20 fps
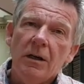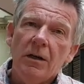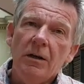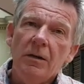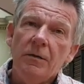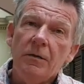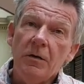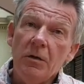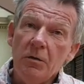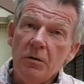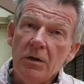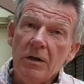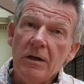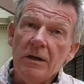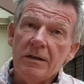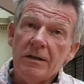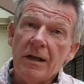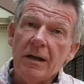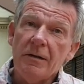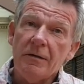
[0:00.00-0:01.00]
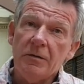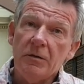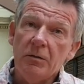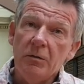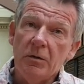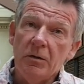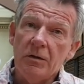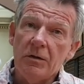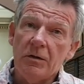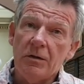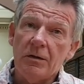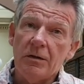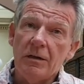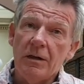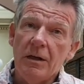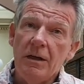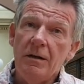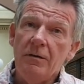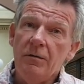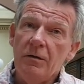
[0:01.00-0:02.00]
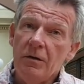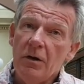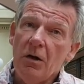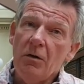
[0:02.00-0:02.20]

and a few years afterwards, even